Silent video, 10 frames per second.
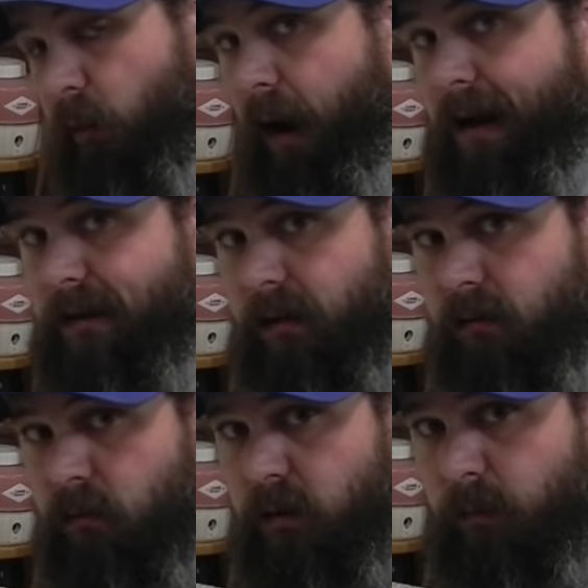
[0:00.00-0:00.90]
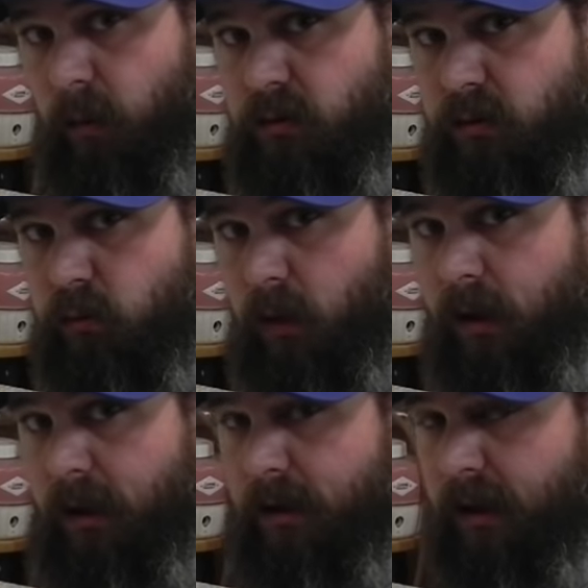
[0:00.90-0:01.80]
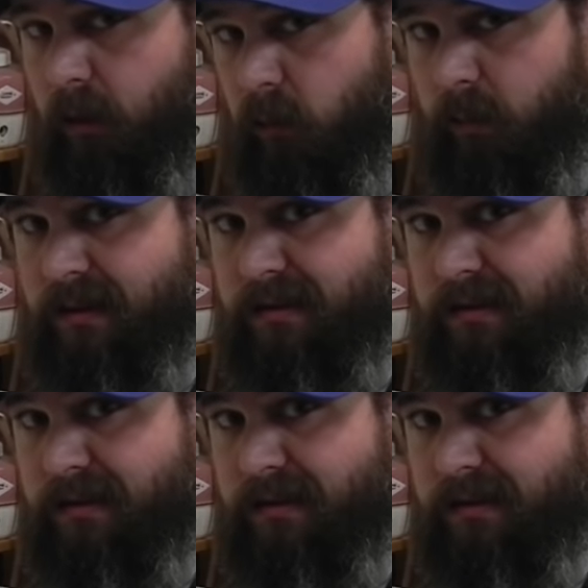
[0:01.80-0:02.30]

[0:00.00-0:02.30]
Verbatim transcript: the right when the person's wearing it than it will be